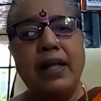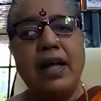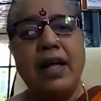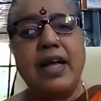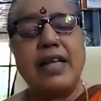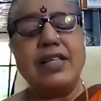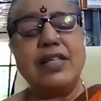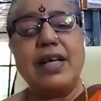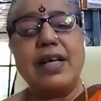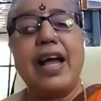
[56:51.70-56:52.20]

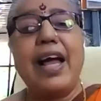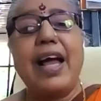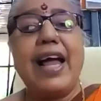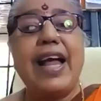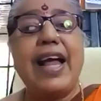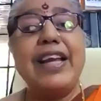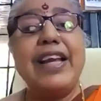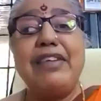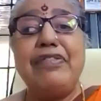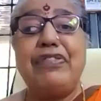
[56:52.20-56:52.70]
And
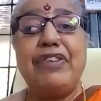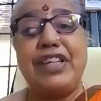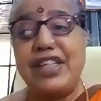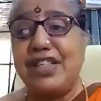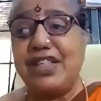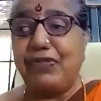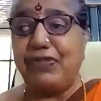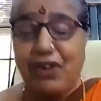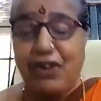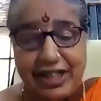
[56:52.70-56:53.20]
if it
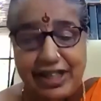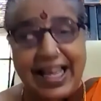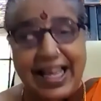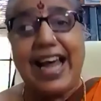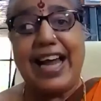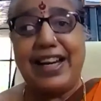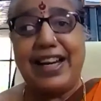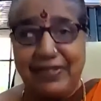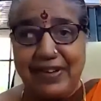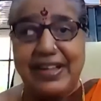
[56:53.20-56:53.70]
is for
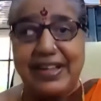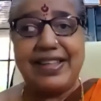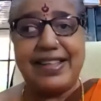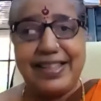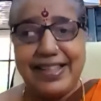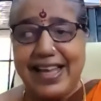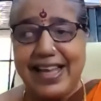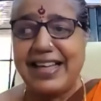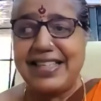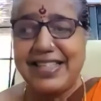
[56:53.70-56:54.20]
that, when
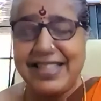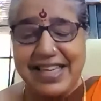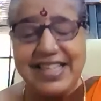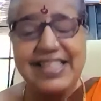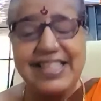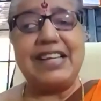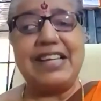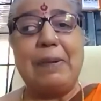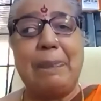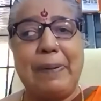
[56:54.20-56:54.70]
they are
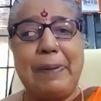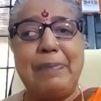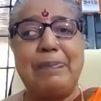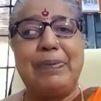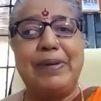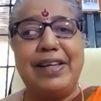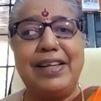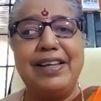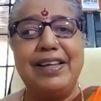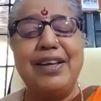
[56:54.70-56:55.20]
seasoned
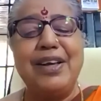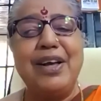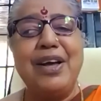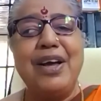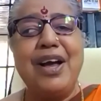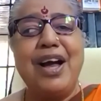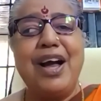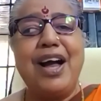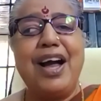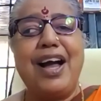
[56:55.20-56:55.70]
people,
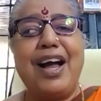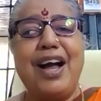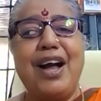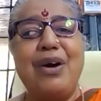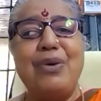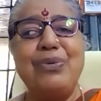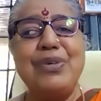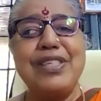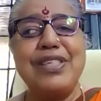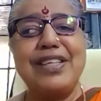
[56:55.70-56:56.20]

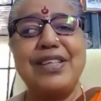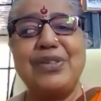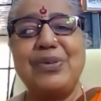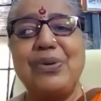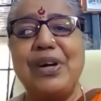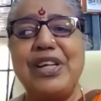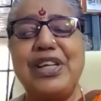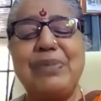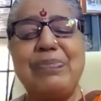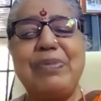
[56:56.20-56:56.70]
how is it
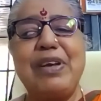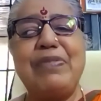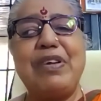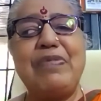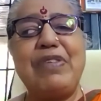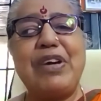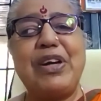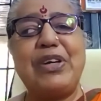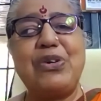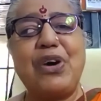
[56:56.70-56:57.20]
going to be when
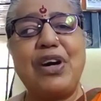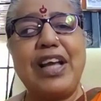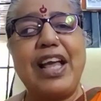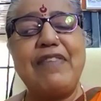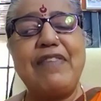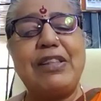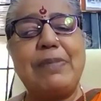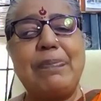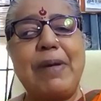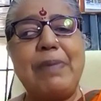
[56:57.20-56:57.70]
we are talking
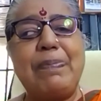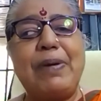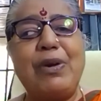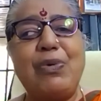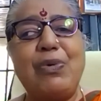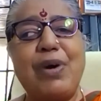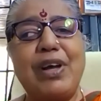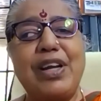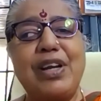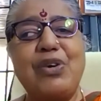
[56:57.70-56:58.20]
with people
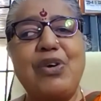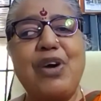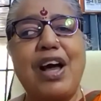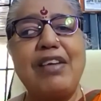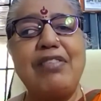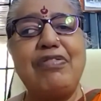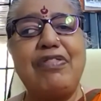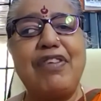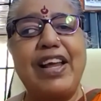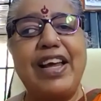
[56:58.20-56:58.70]
who are in
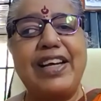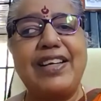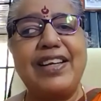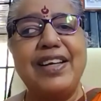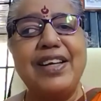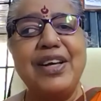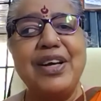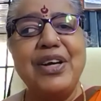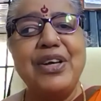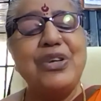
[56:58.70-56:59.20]
conflict?
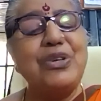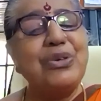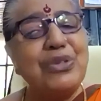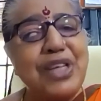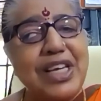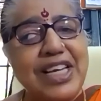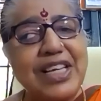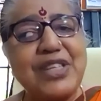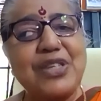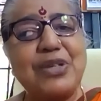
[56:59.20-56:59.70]
You
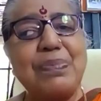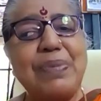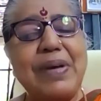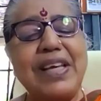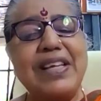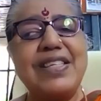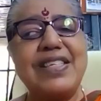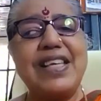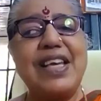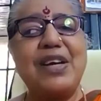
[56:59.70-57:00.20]
need to be
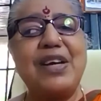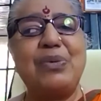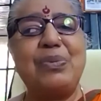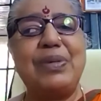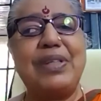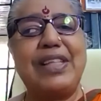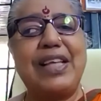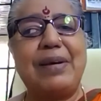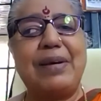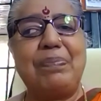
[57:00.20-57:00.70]
in sync
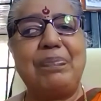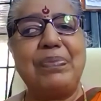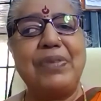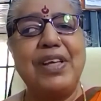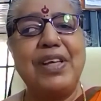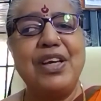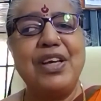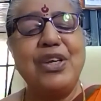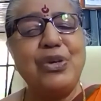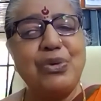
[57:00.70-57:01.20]
with them.
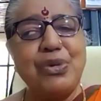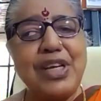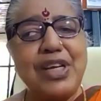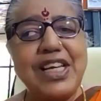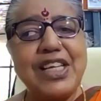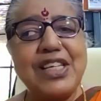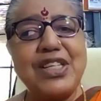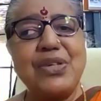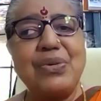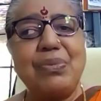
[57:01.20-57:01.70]
You
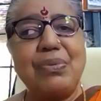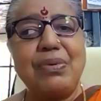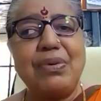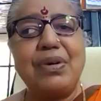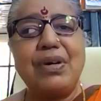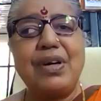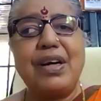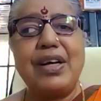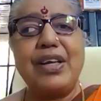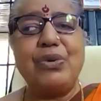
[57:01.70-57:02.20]
need to,
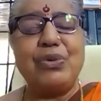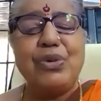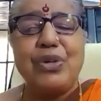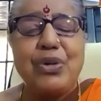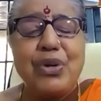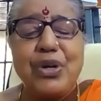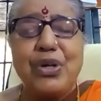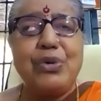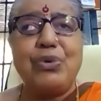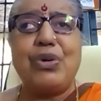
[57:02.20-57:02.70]

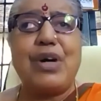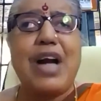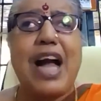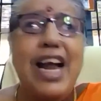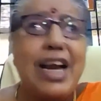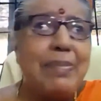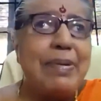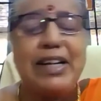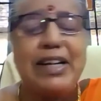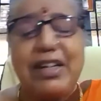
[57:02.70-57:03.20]
you
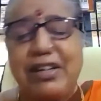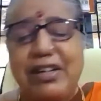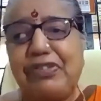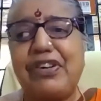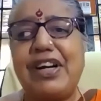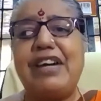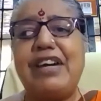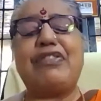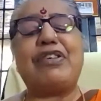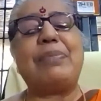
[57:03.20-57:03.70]
can't be
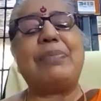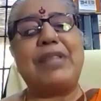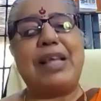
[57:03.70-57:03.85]
different from